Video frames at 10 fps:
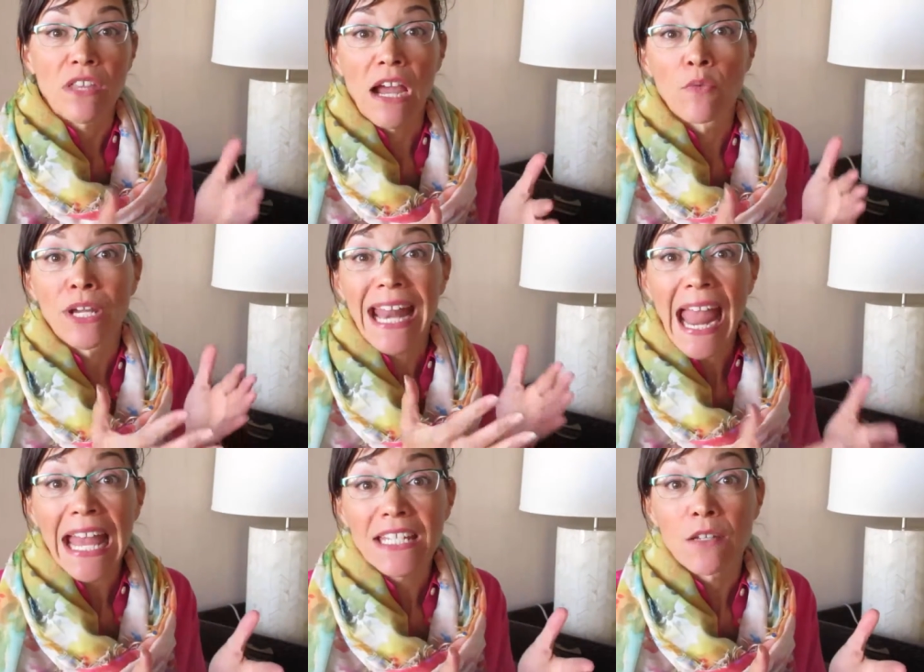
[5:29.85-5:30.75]

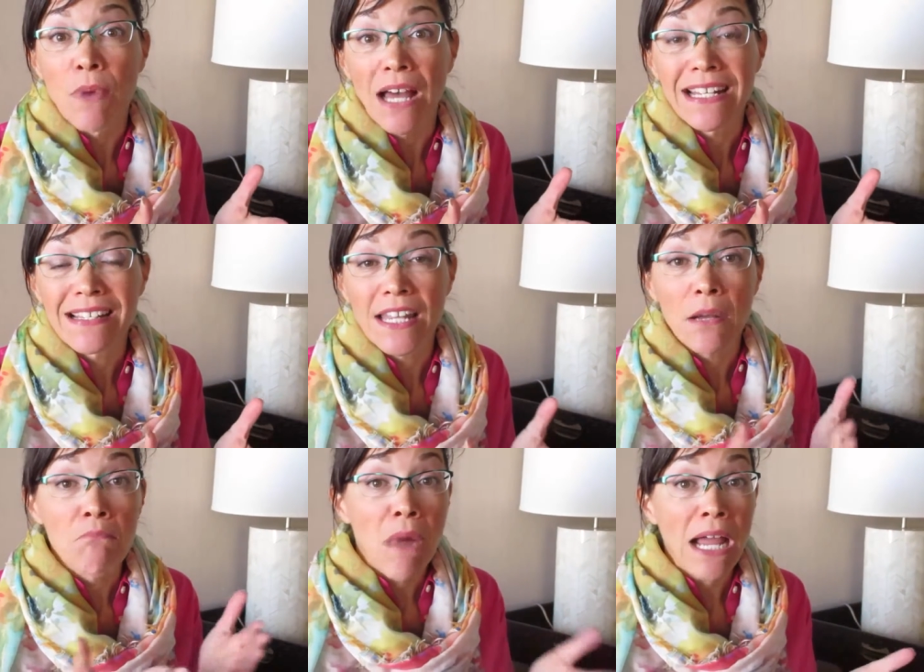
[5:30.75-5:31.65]
thyroid antibodies that
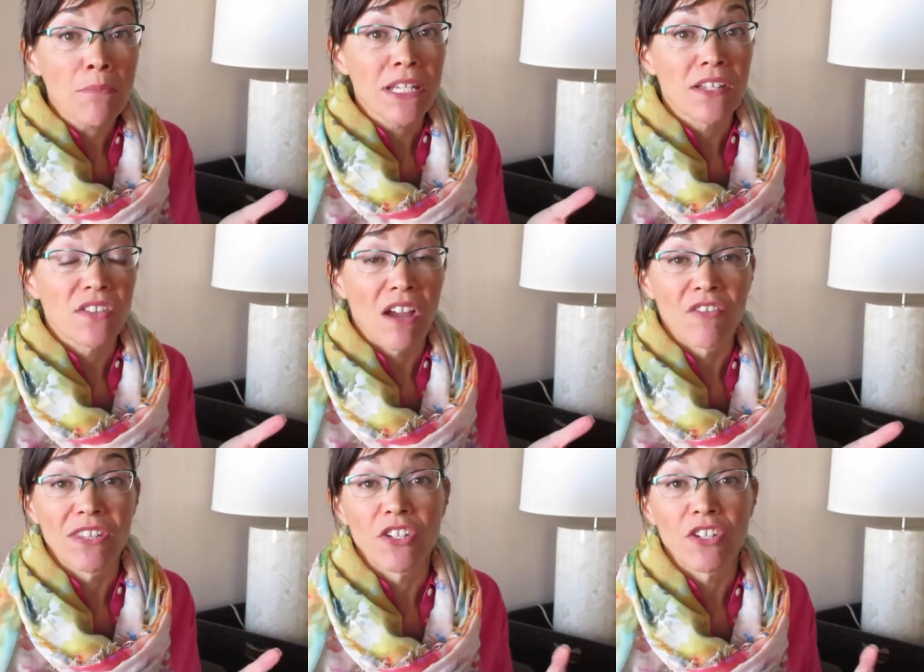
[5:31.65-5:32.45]
it might be discovered